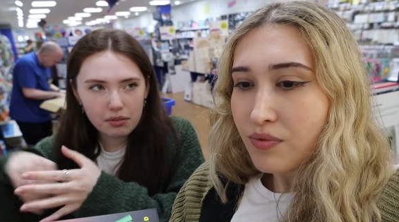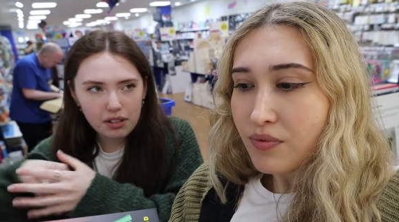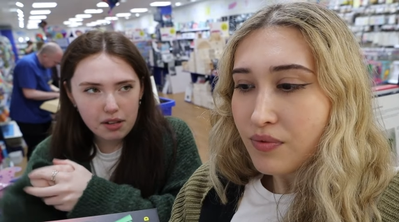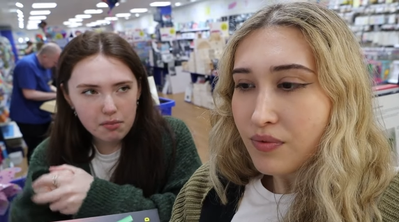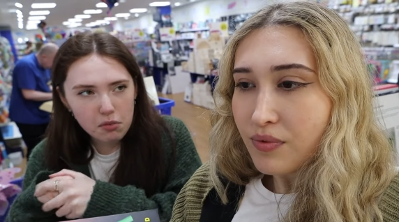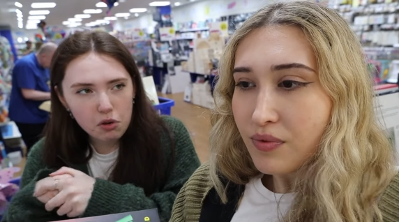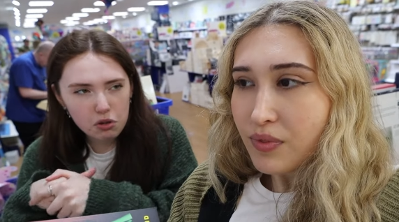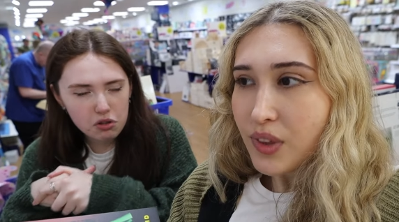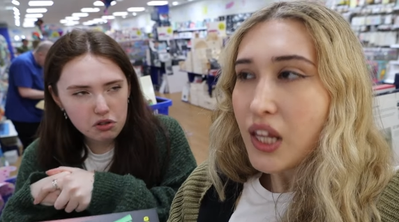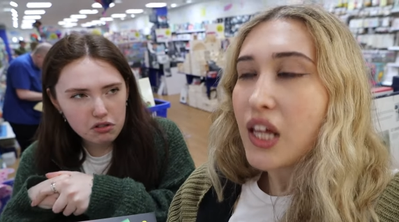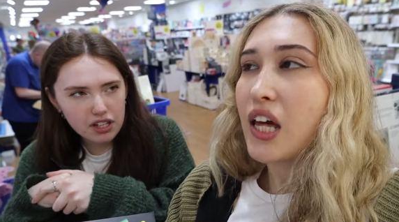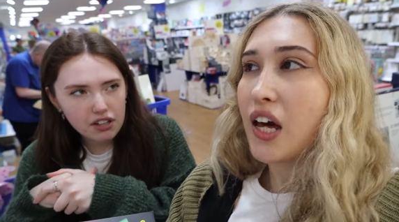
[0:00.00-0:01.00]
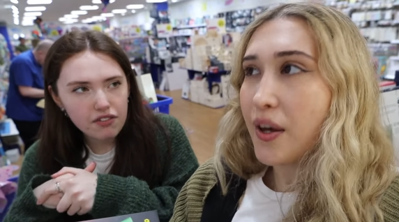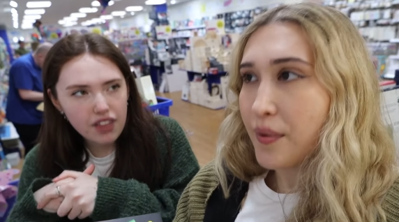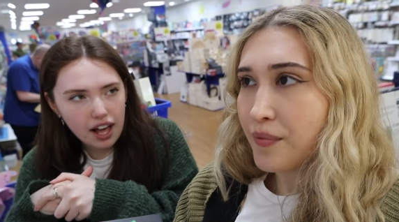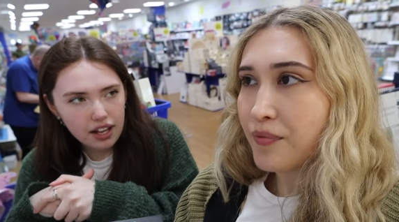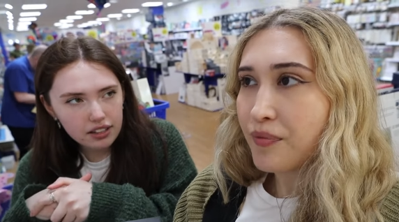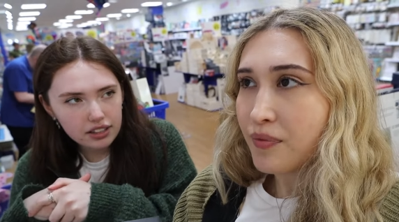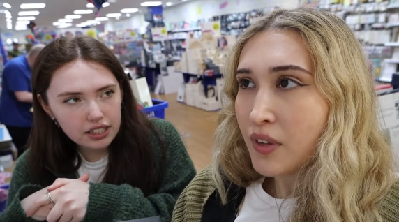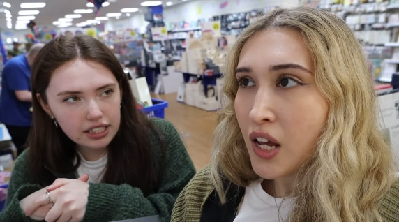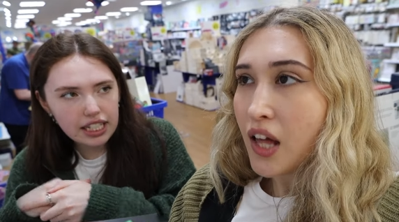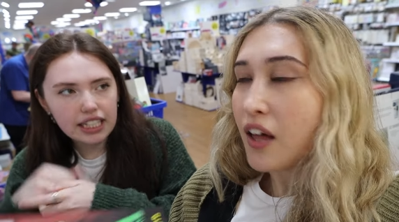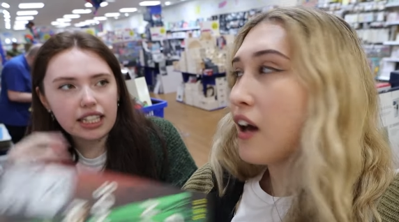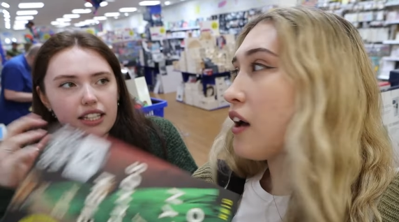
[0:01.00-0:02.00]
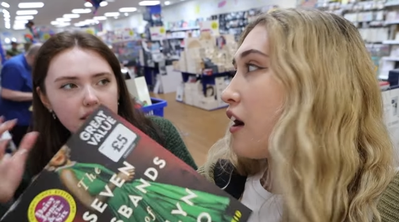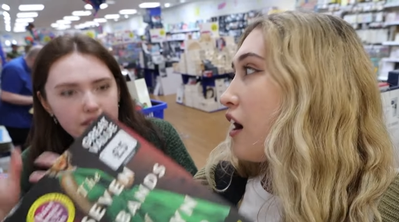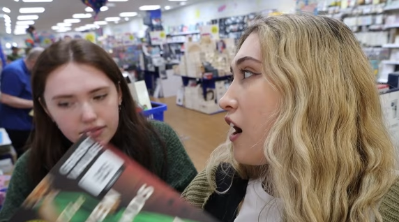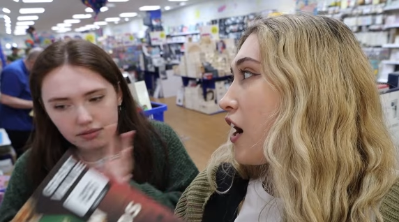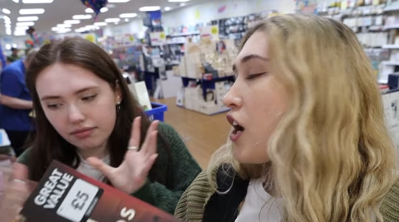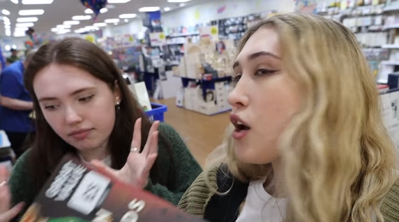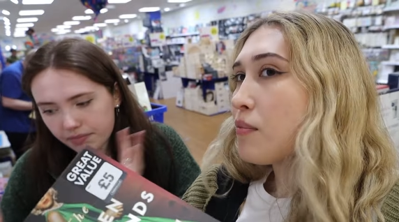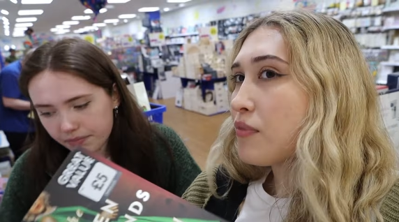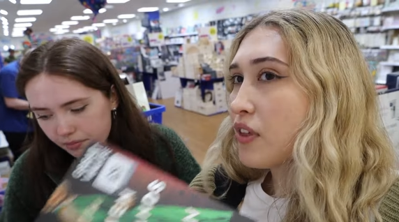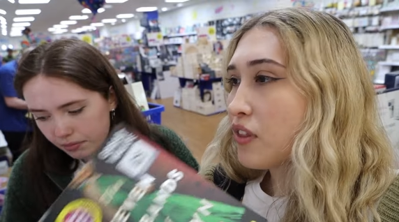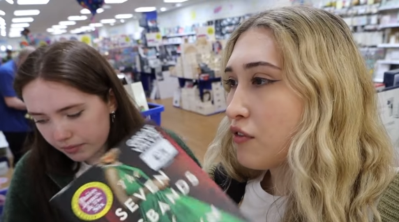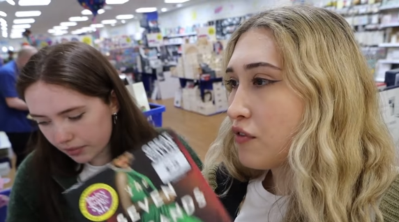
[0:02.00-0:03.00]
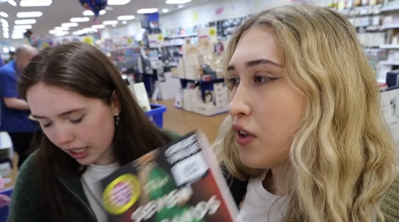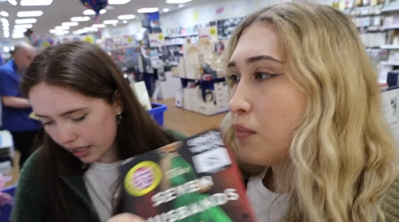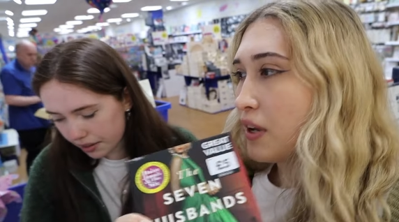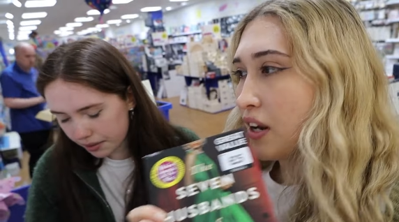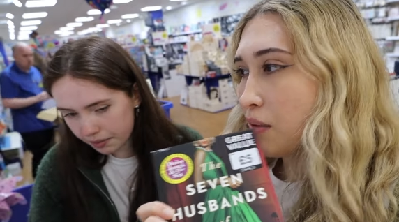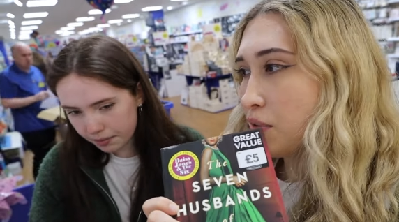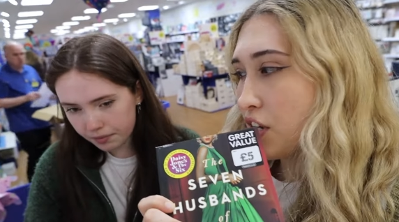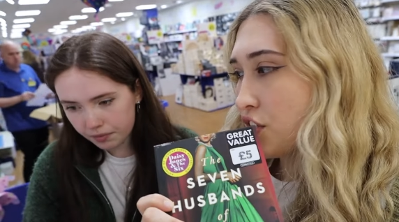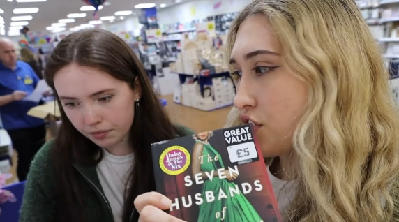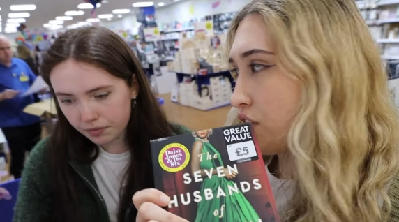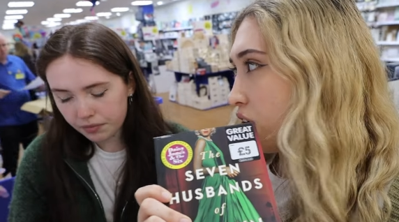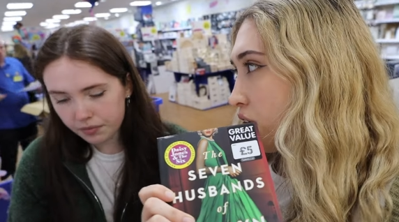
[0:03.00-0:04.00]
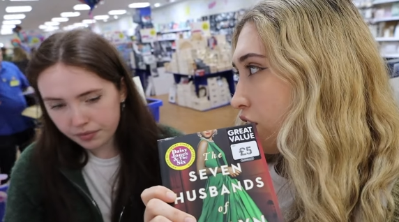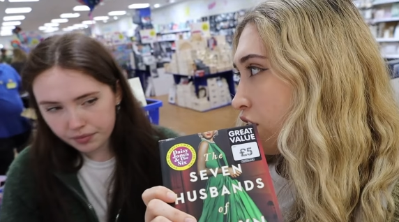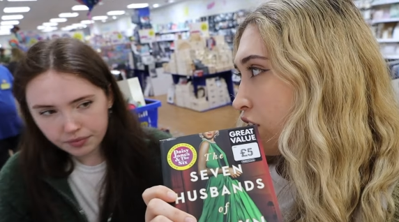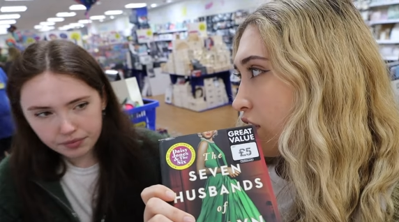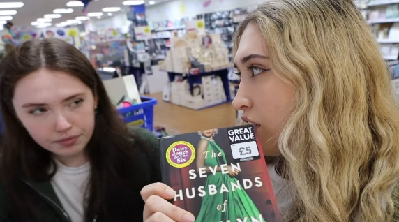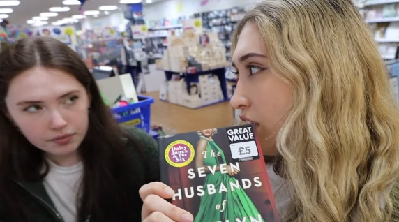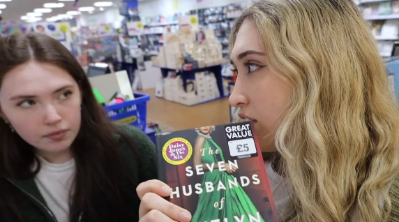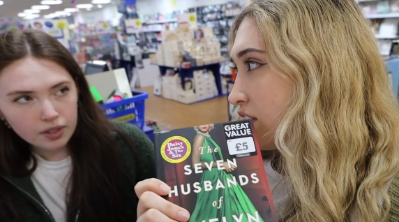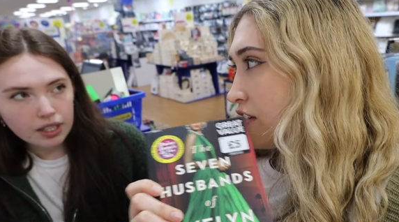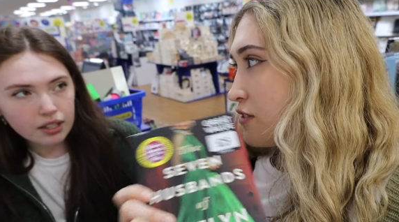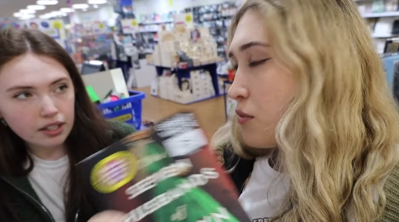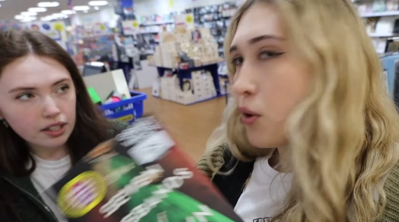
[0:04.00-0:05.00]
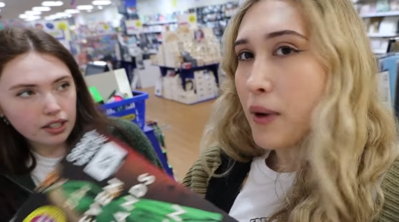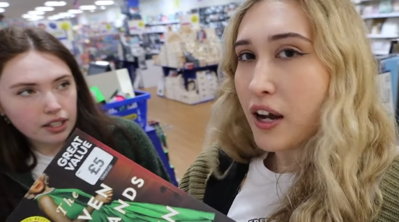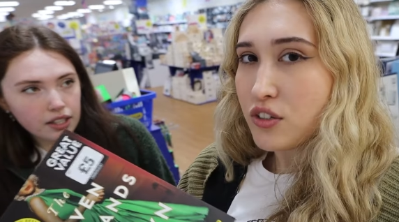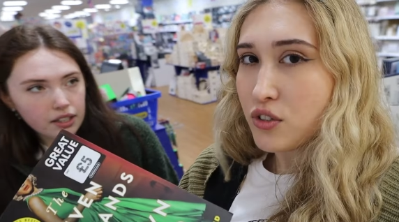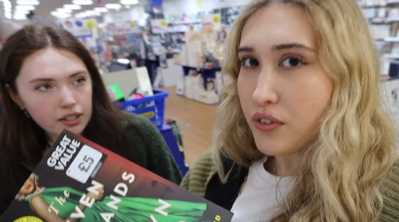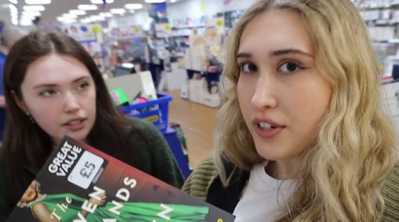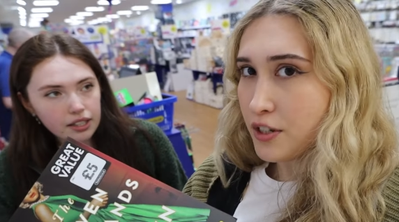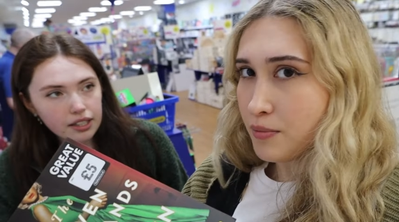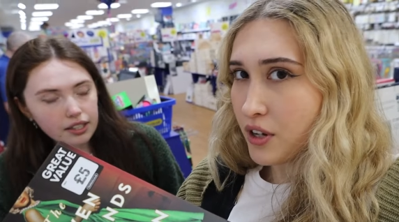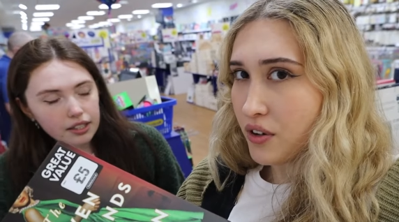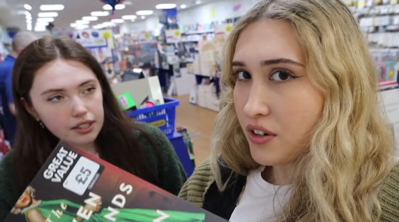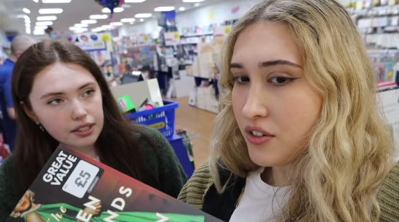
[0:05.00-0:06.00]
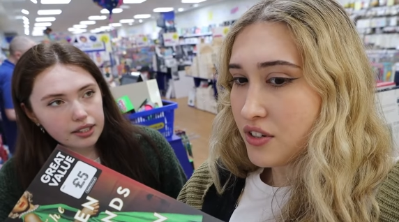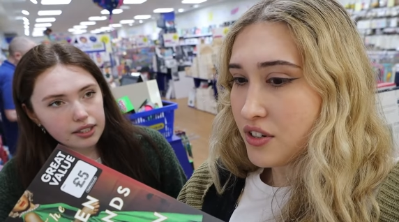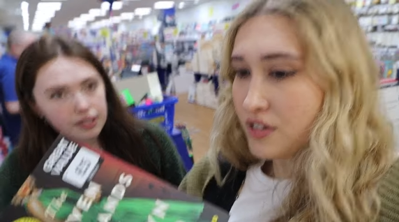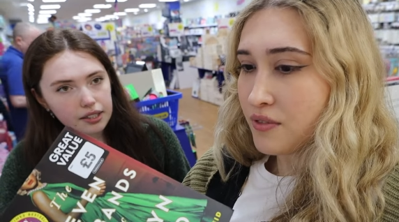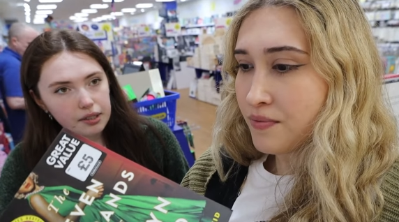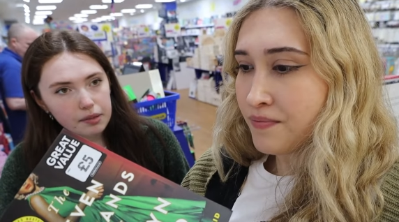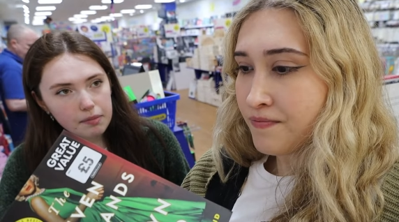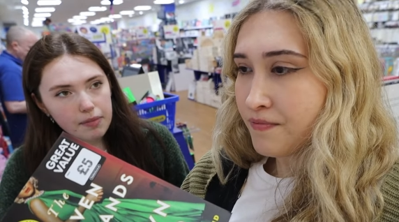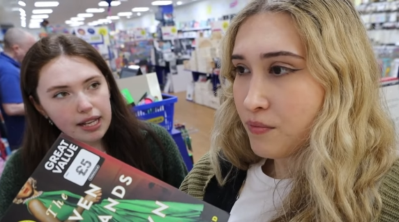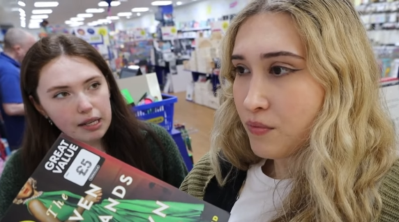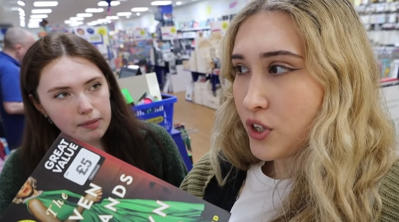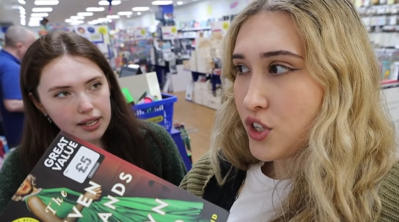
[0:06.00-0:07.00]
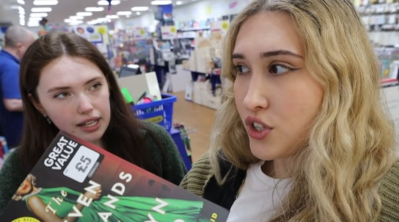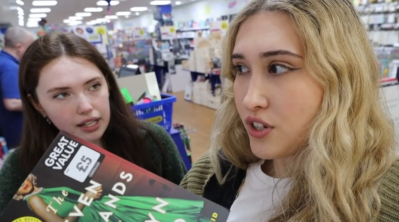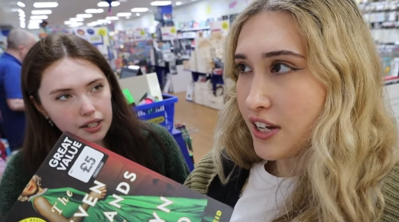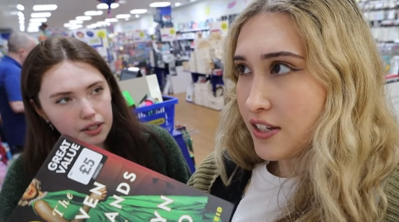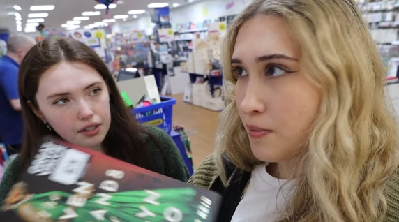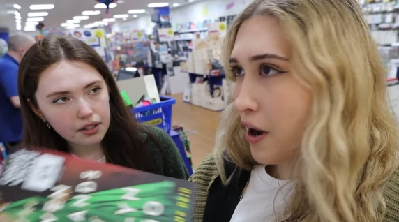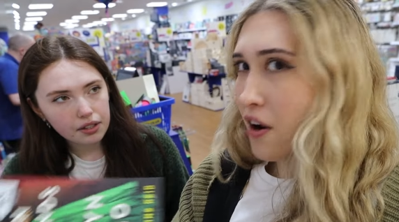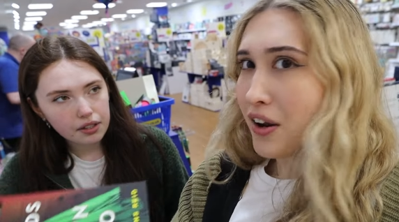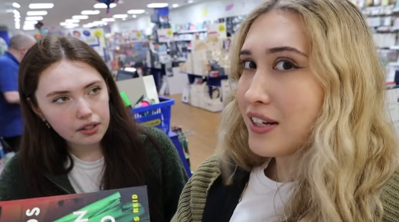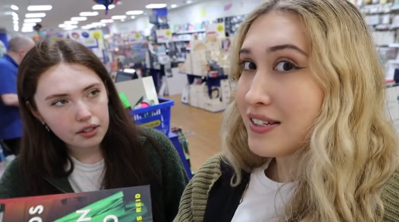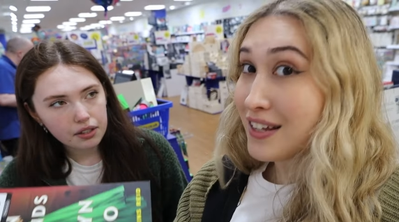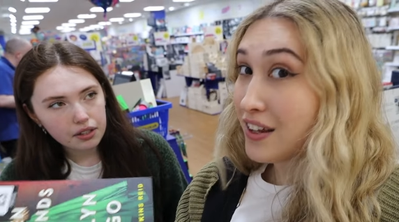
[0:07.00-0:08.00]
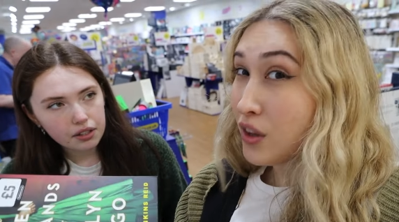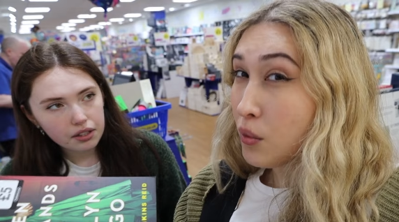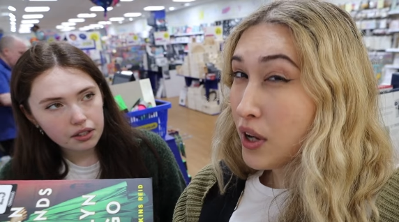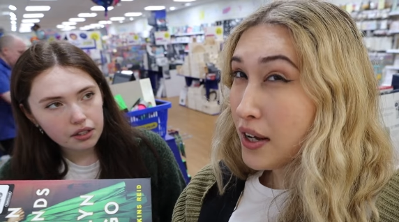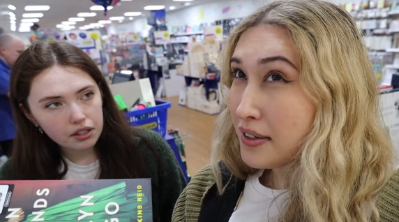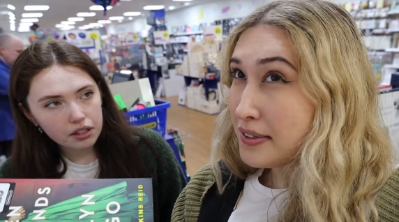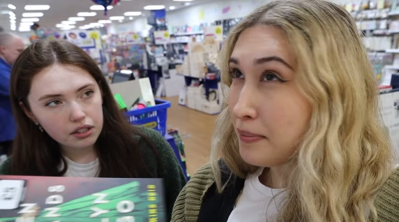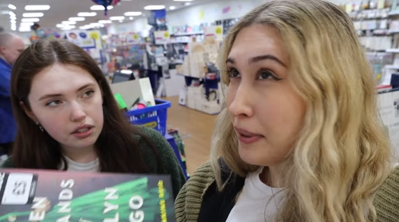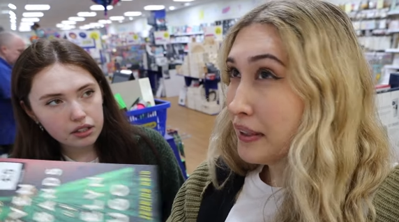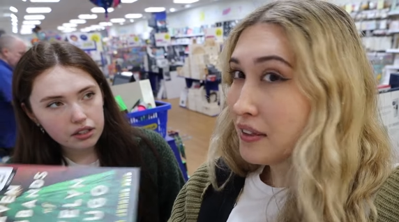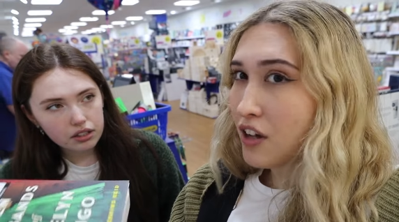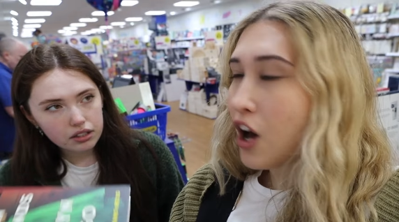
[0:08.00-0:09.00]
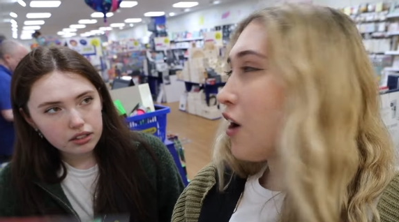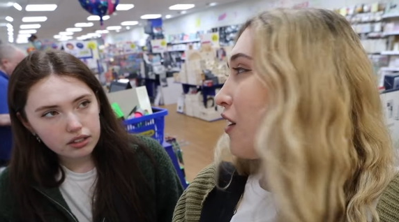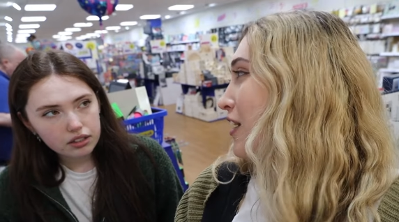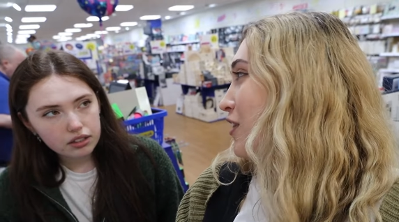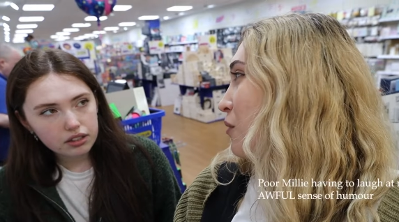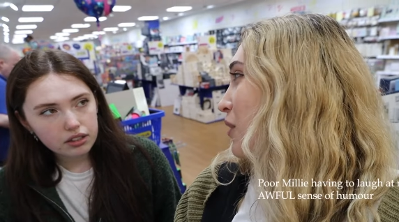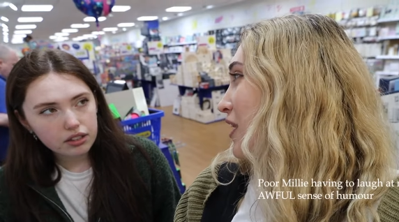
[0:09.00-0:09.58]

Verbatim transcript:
Speaker 1: like more story, yeah, of that. And, like, the... I hope that the film adaptation says more backstory, to be honest, maybe, which is apparently still in the works, but oh, in the